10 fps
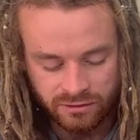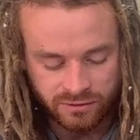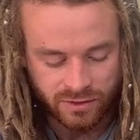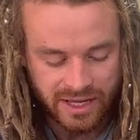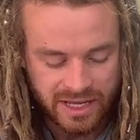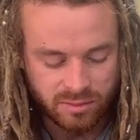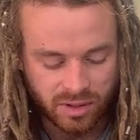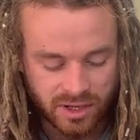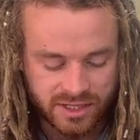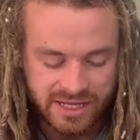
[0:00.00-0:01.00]
For they
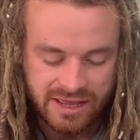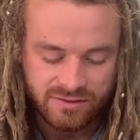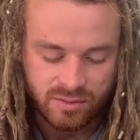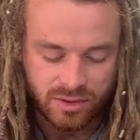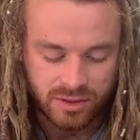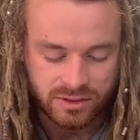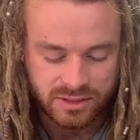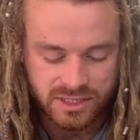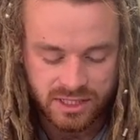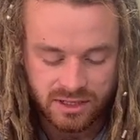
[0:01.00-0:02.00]
bind heavy
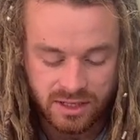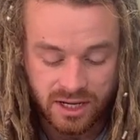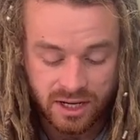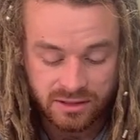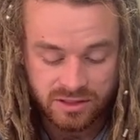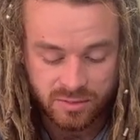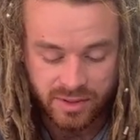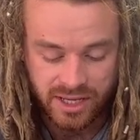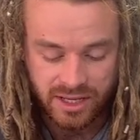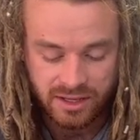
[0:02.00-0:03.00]
burdens, hard to
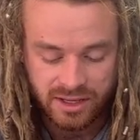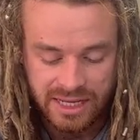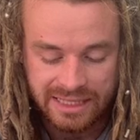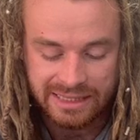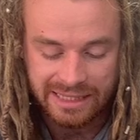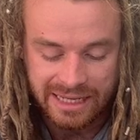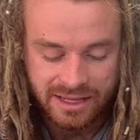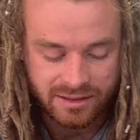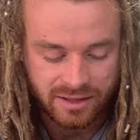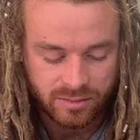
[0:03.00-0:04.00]
bear, and
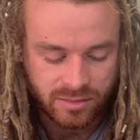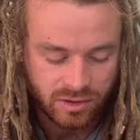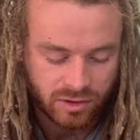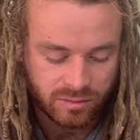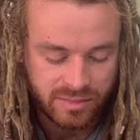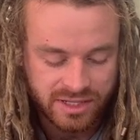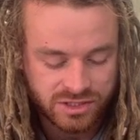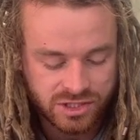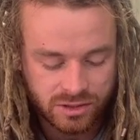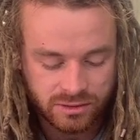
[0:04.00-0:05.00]
lay them on
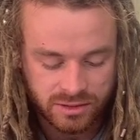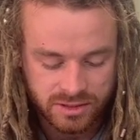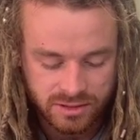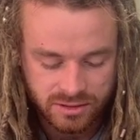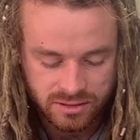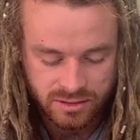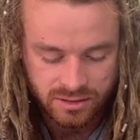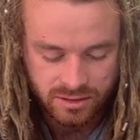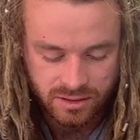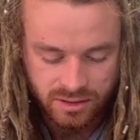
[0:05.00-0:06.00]
men's shoulders.
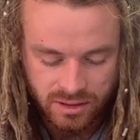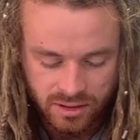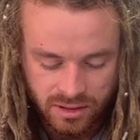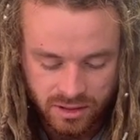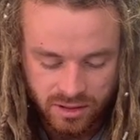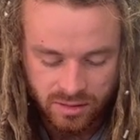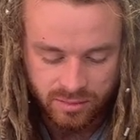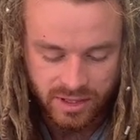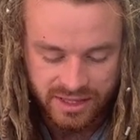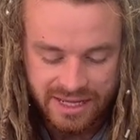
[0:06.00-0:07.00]

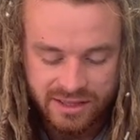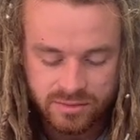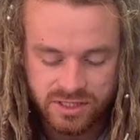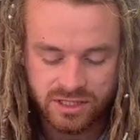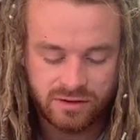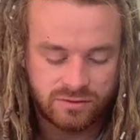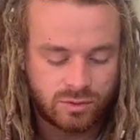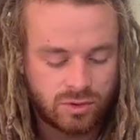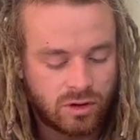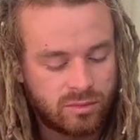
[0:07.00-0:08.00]
But they themselves
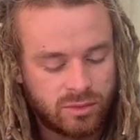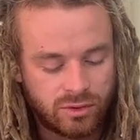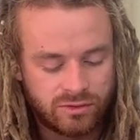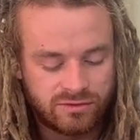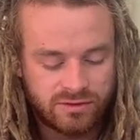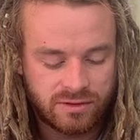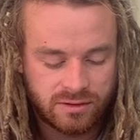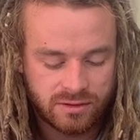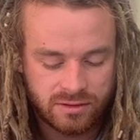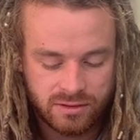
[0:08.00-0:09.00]
will not move
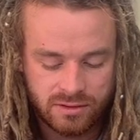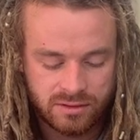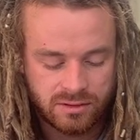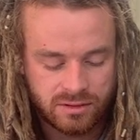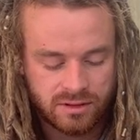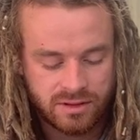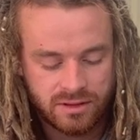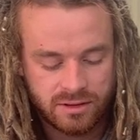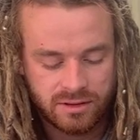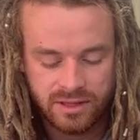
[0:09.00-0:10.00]

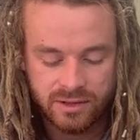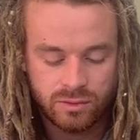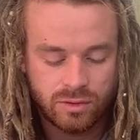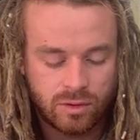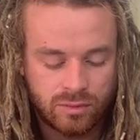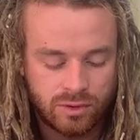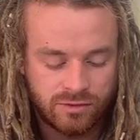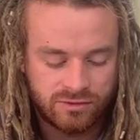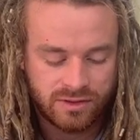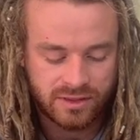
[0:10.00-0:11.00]

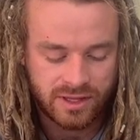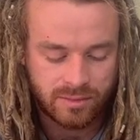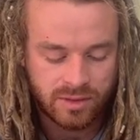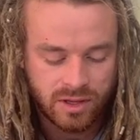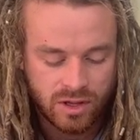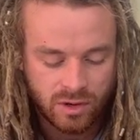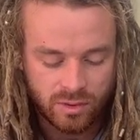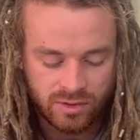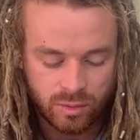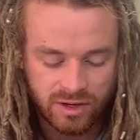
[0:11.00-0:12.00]
them
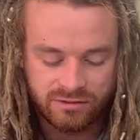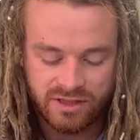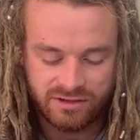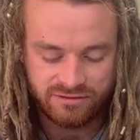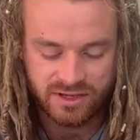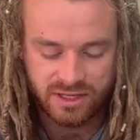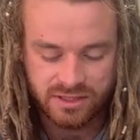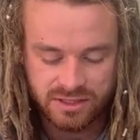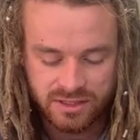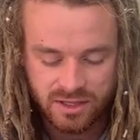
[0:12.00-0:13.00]
with one of their
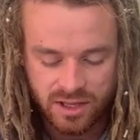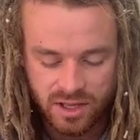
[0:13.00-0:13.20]
fingers.